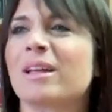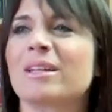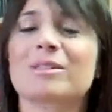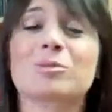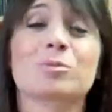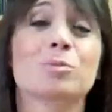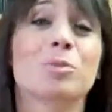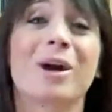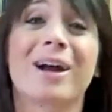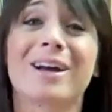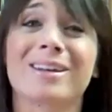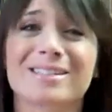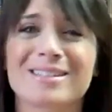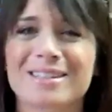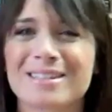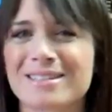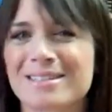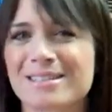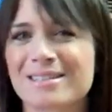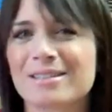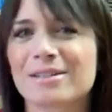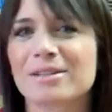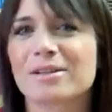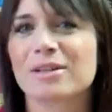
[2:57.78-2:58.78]

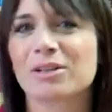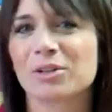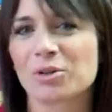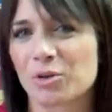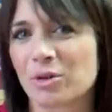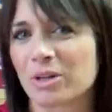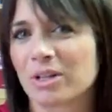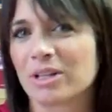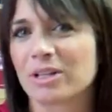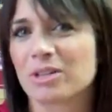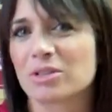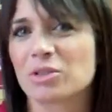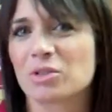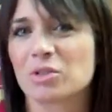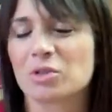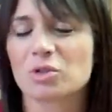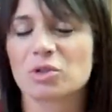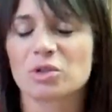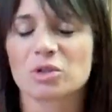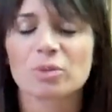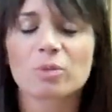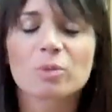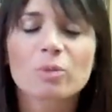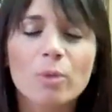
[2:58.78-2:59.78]
processed ingredients.
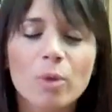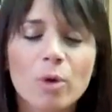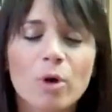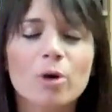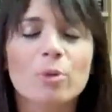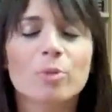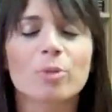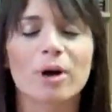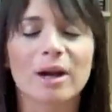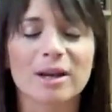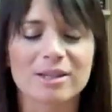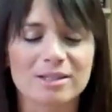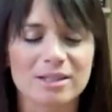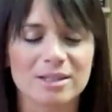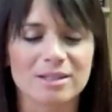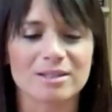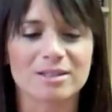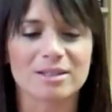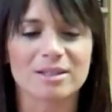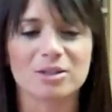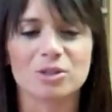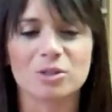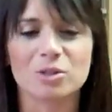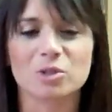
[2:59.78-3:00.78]
Usually, more
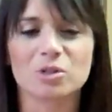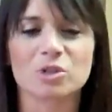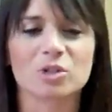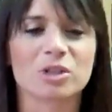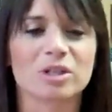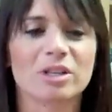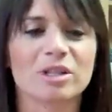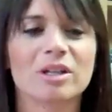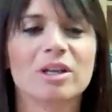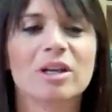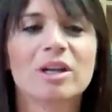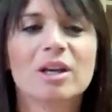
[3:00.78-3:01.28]
processing usually